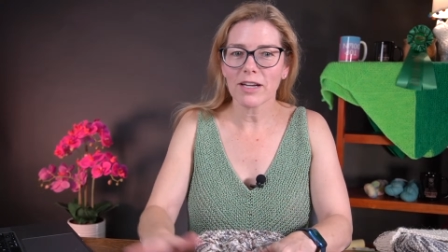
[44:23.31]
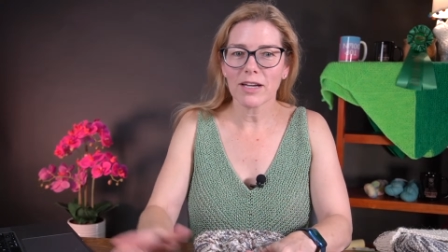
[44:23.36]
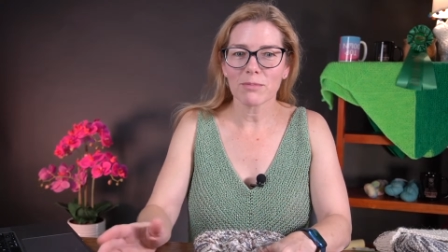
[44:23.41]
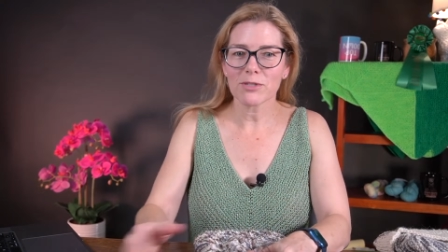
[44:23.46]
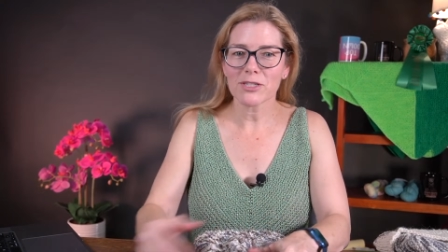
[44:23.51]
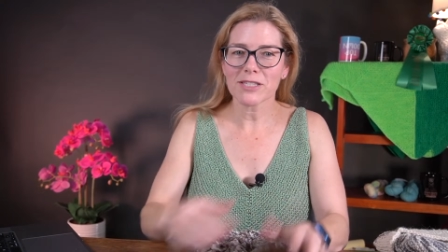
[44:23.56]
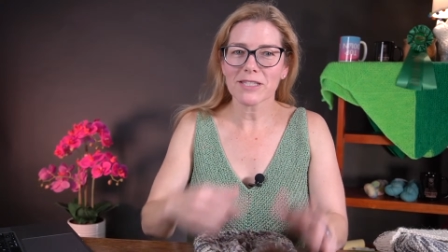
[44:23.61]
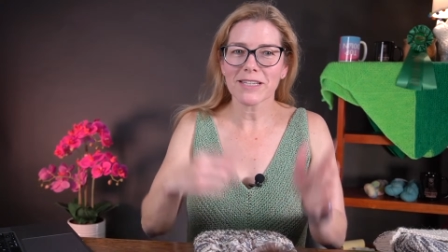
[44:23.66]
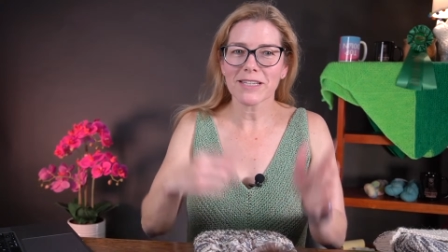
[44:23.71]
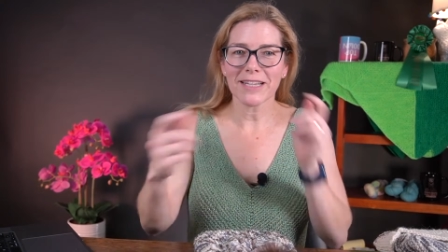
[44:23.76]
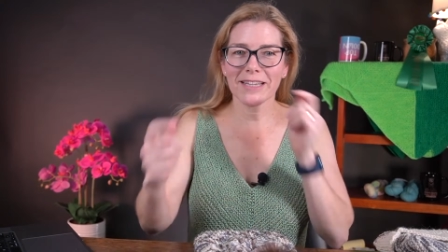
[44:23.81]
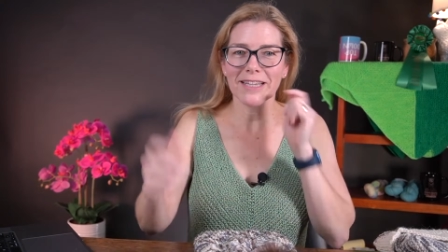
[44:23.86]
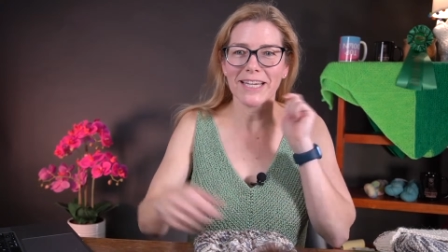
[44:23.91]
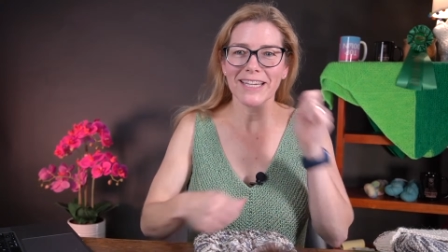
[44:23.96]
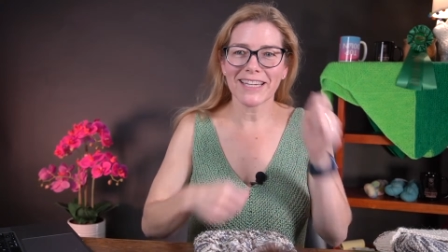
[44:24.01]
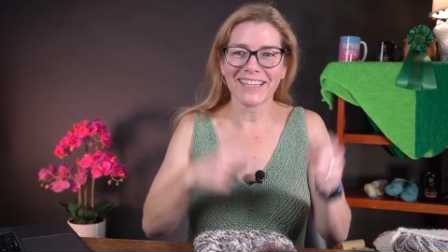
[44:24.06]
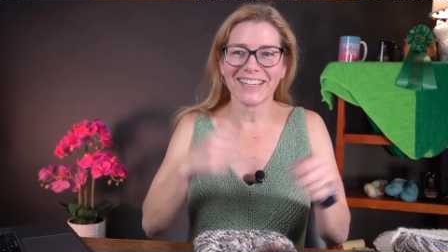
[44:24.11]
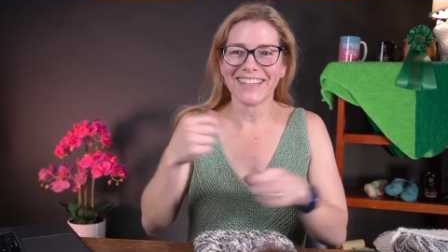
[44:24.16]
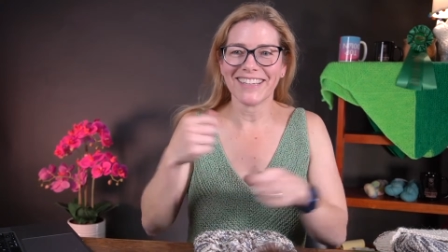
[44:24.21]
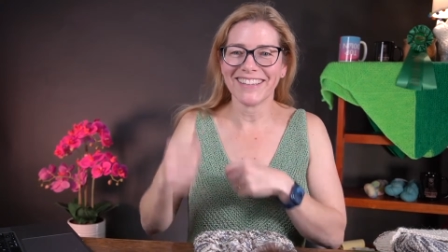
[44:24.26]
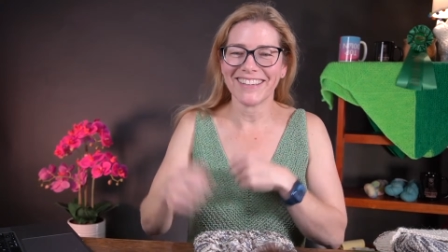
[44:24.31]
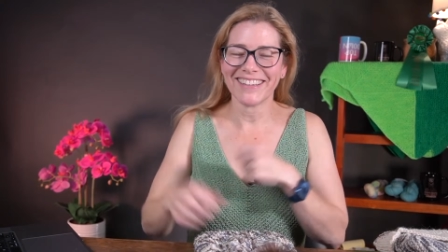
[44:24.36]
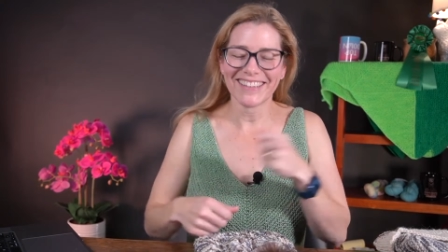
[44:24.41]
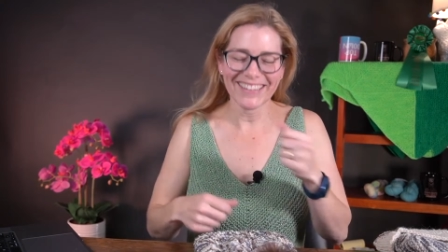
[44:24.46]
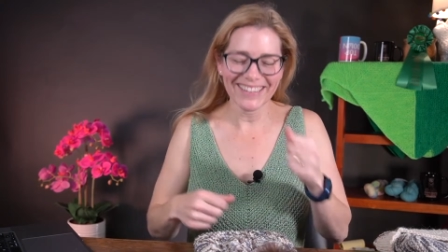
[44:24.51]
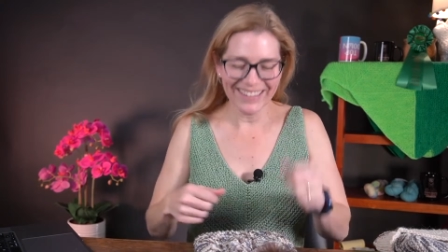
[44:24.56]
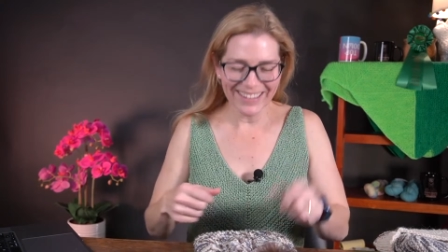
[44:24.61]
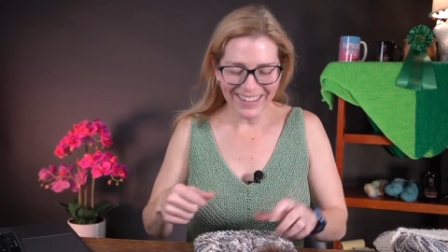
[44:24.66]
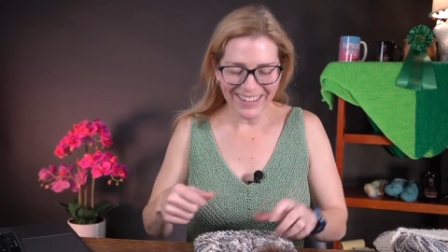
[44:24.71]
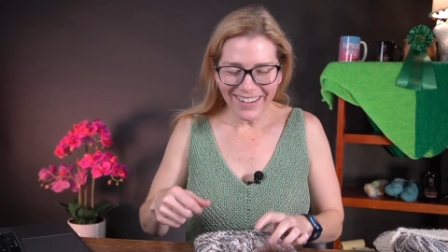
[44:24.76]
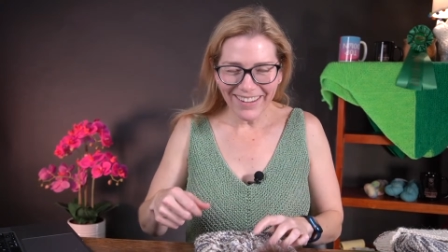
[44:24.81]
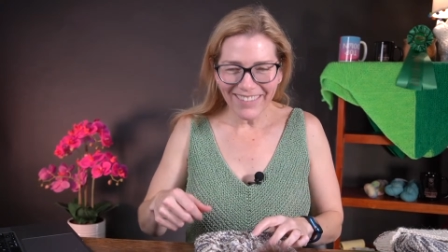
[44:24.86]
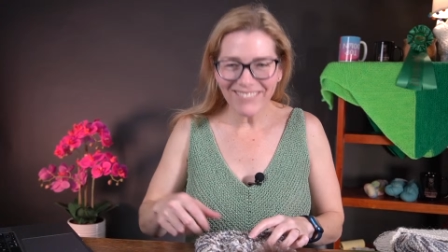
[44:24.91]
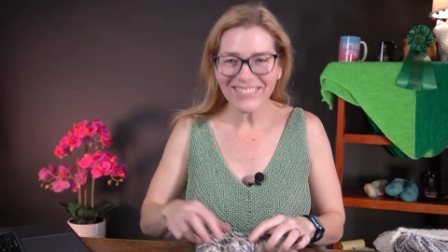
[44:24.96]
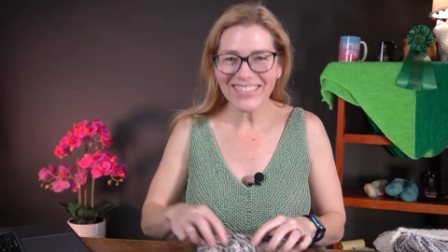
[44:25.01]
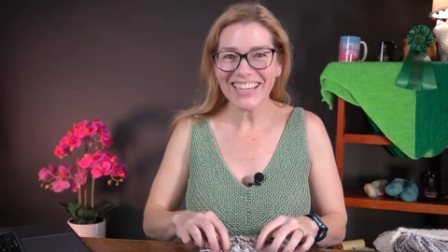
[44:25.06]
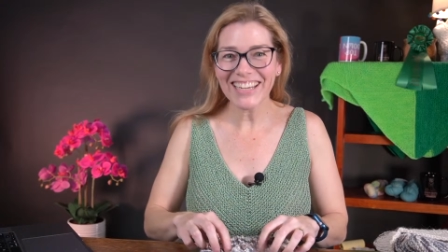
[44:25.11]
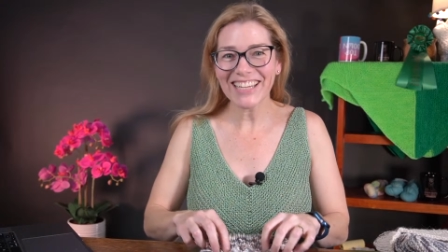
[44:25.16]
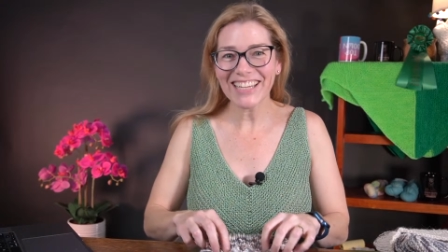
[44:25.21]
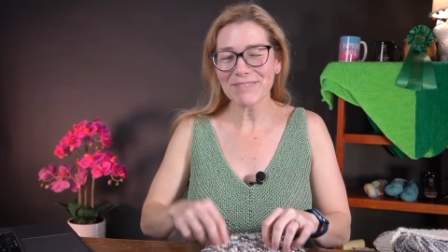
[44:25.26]
I'm just going to like, I'm
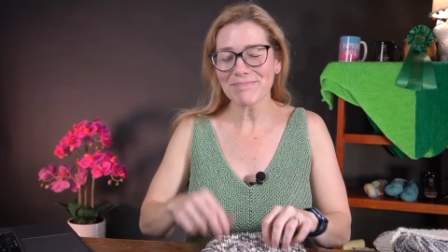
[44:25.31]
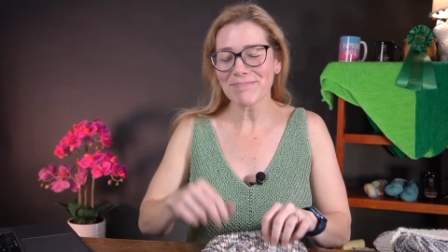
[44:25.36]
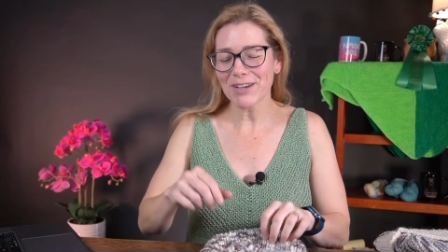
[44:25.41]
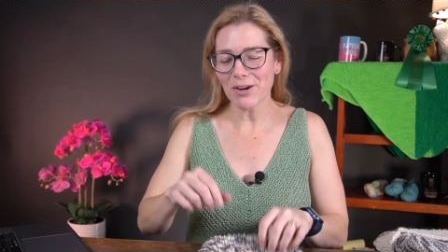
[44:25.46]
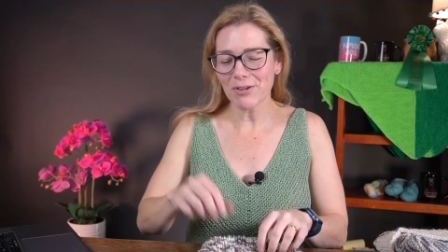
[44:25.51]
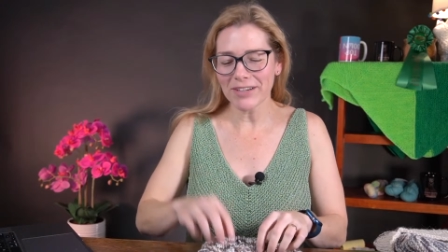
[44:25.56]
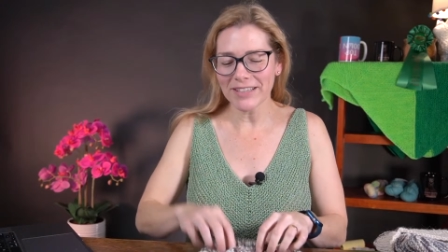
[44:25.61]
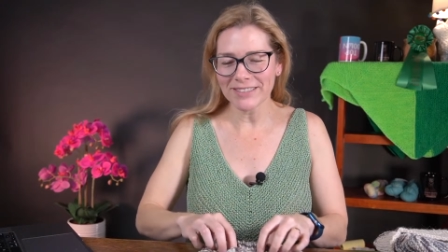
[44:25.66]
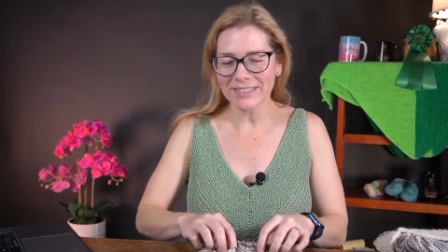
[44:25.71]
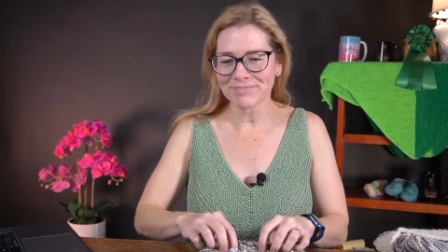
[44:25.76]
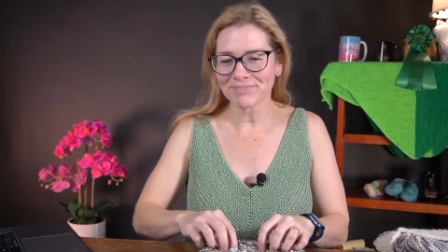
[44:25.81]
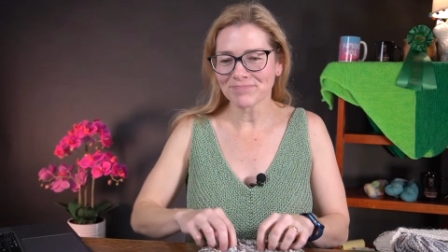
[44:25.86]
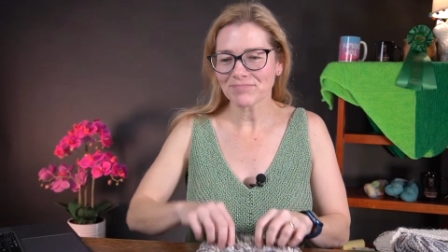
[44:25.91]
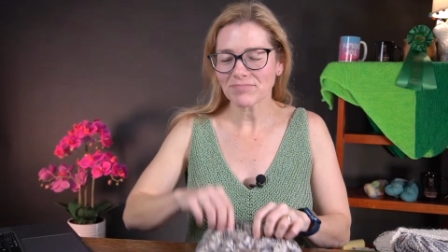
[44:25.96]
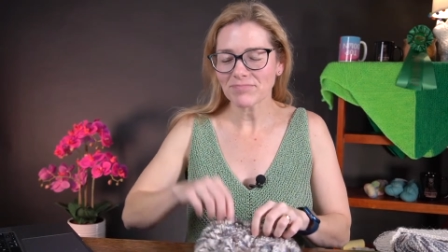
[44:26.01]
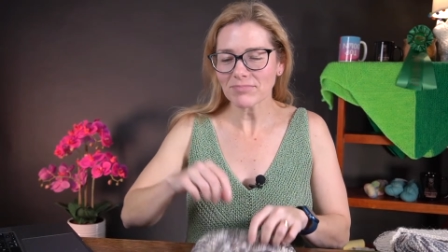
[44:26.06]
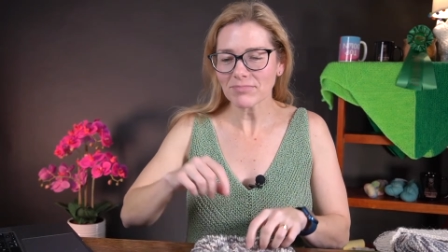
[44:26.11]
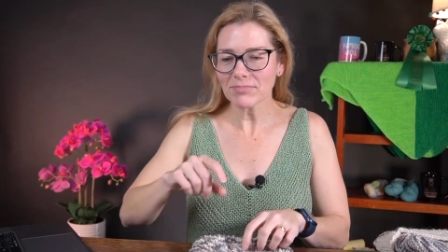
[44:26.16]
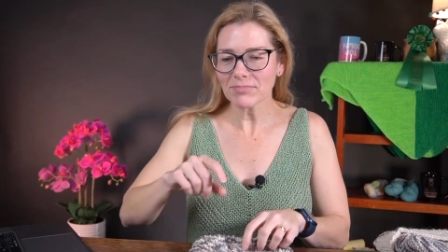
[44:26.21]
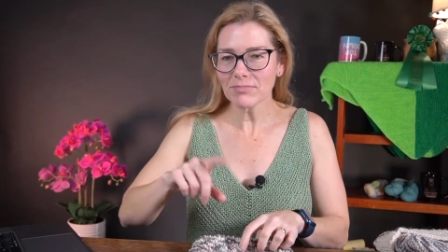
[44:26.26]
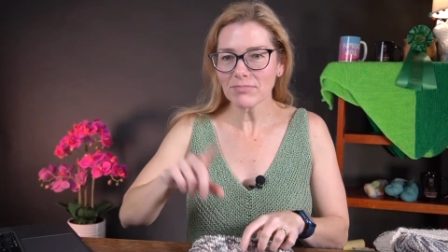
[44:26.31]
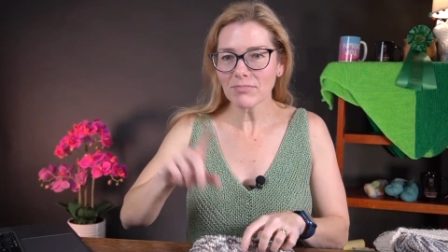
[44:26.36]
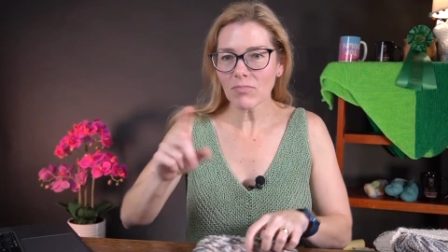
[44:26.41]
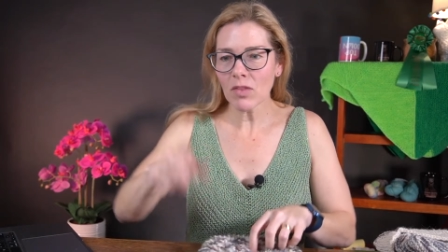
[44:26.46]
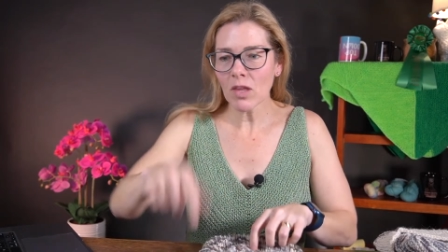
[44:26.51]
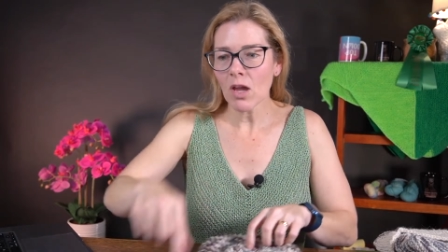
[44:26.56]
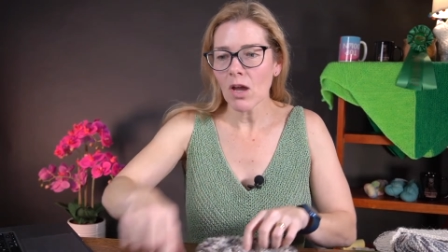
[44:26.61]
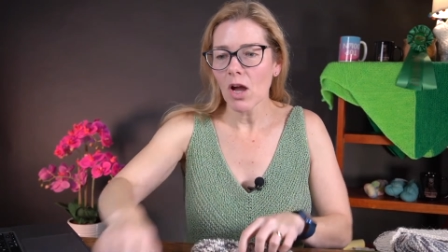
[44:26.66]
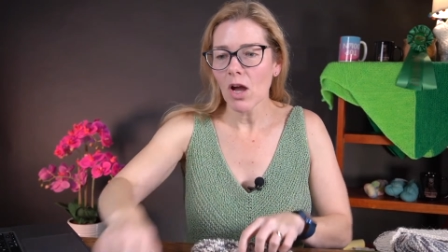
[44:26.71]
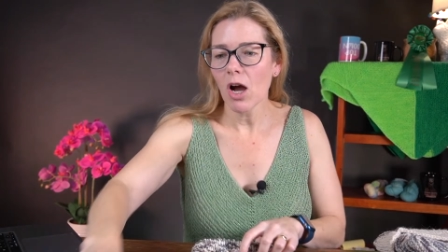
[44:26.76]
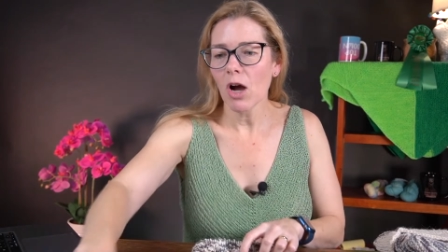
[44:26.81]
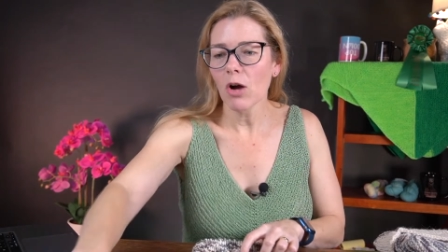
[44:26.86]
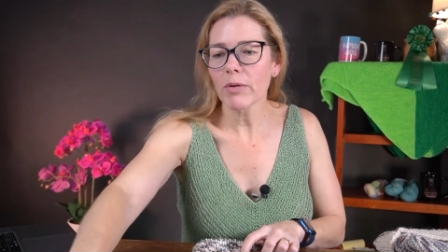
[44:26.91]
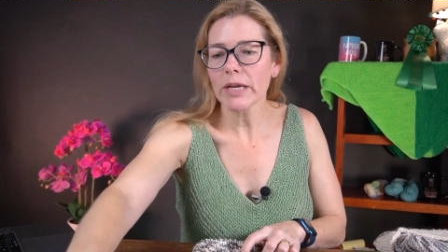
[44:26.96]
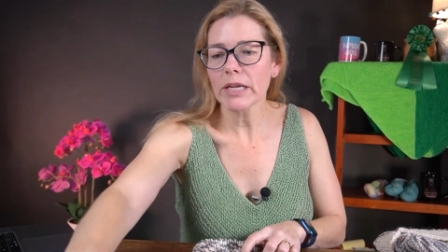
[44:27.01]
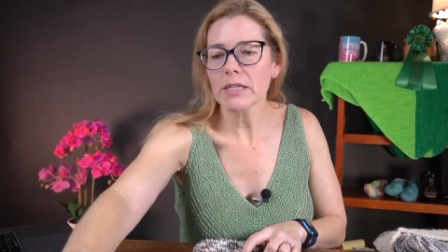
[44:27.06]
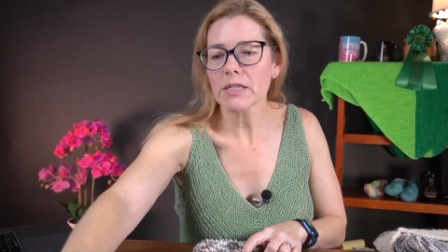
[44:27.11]
going to keep going. Okay,